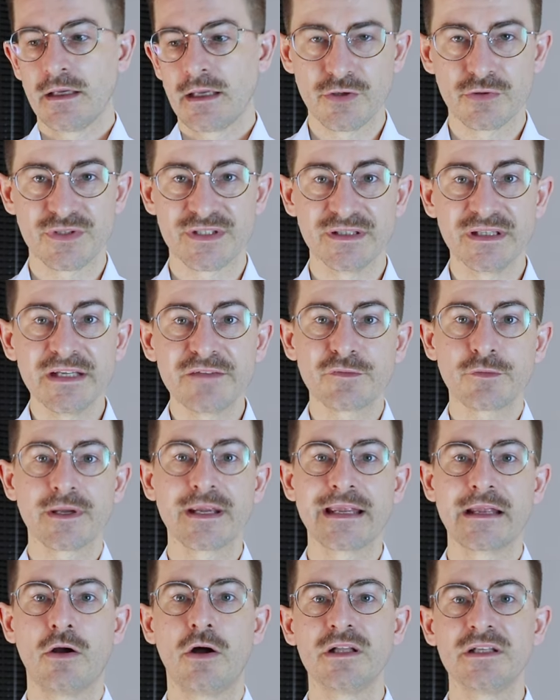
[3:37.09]
your
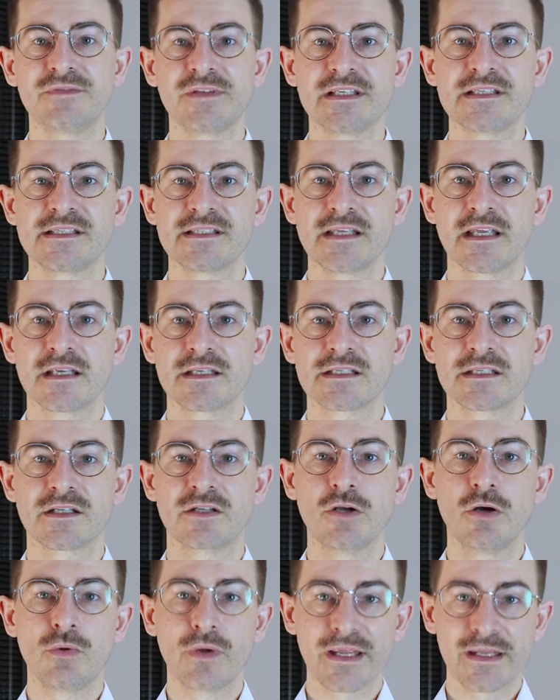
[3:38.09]
delivery, all of these things
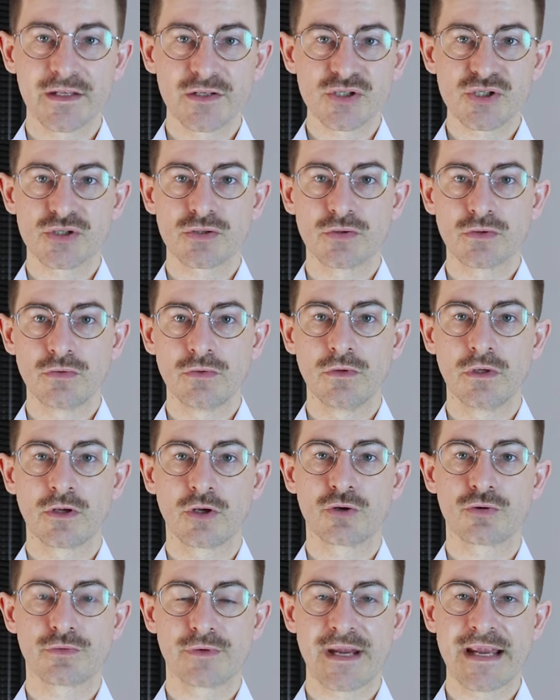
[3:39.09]
go into
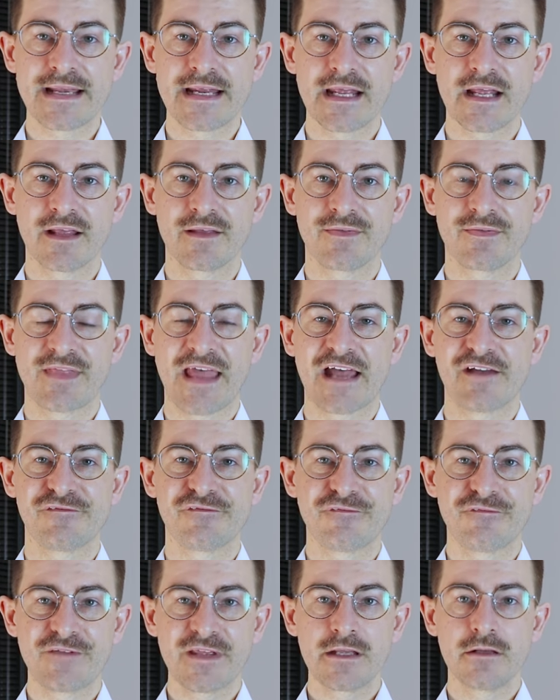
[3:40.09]
creating that
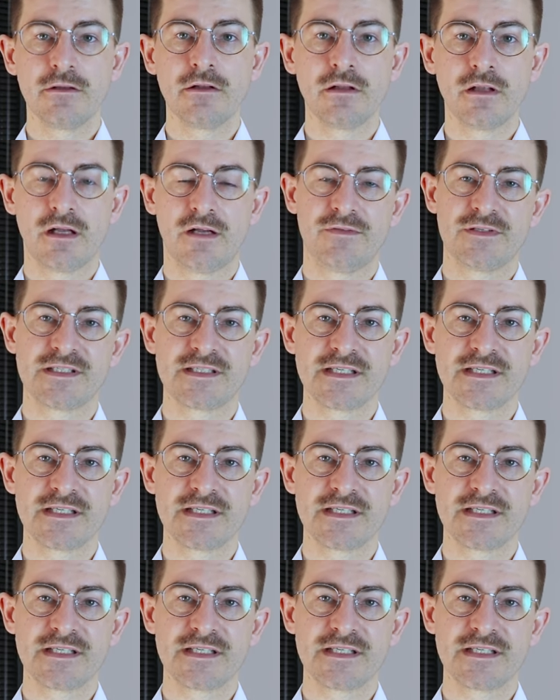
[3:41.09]
feel of a